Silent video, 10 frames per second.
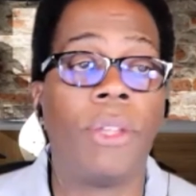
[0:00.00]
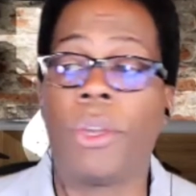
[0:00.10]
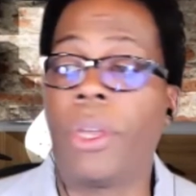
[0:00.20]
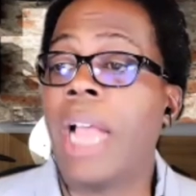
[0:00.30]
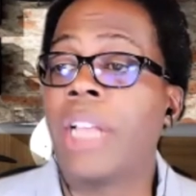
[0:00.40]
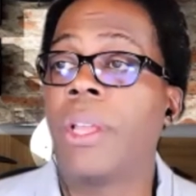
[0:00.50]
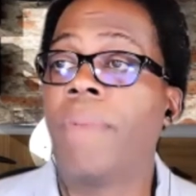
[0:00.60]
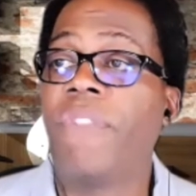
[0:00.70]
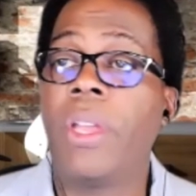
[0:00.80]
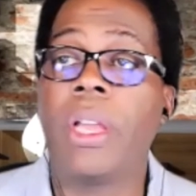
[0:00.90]
You can ask
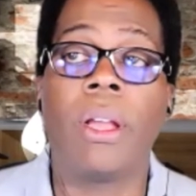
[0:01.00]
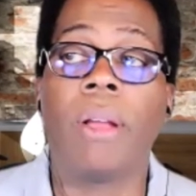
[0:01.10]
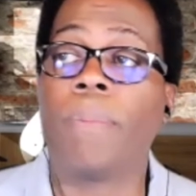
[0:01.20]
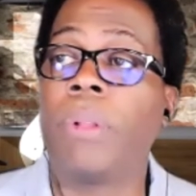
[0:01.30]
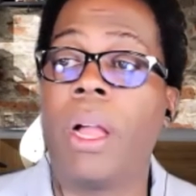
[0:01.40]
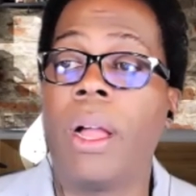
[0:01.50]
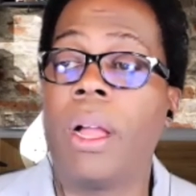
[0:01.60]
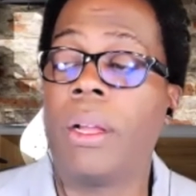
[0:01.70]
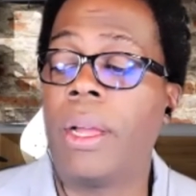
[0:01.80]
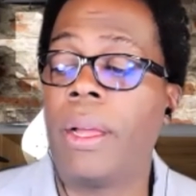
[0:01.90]
them via
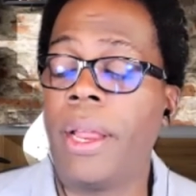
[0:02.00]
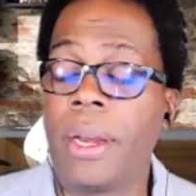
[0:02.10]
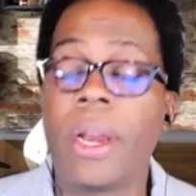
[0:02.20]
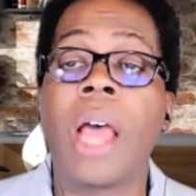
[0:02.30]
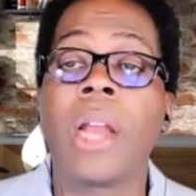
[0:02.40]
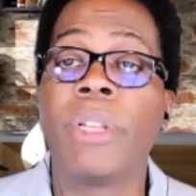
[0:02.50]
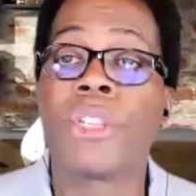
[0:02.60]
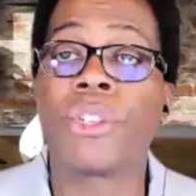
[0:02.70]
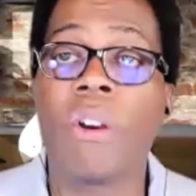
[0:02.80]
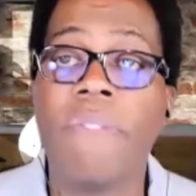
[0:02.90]
an
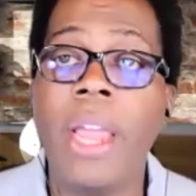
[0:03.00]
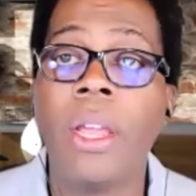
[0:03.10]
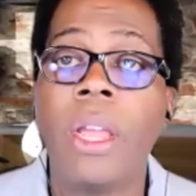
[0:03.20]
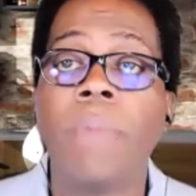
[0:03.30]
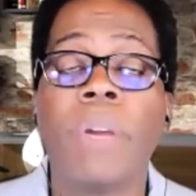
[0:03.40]
anonymous survey,